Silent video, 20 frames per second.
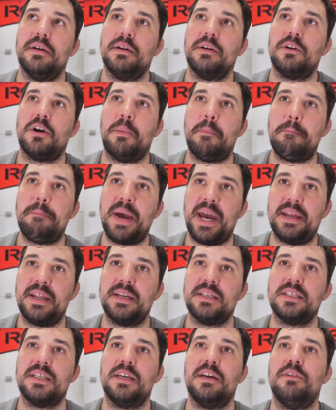
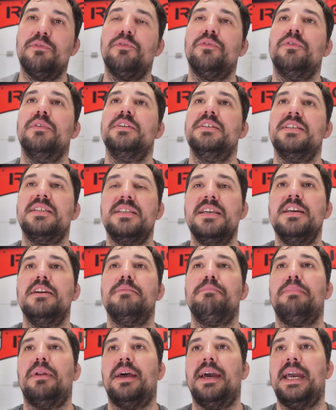competitive
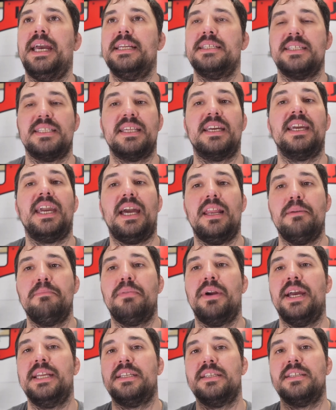steel plates, the
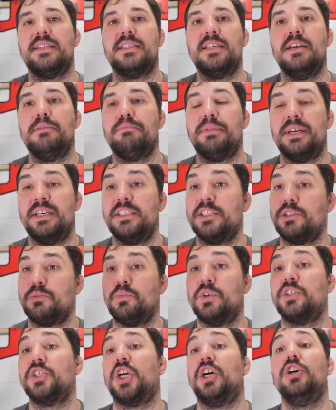calibrated steel plates,
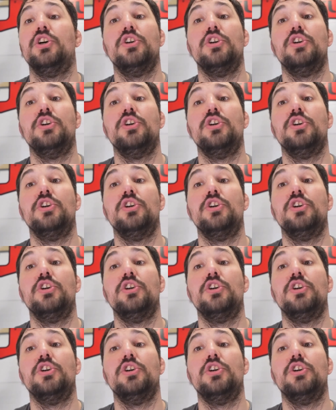which are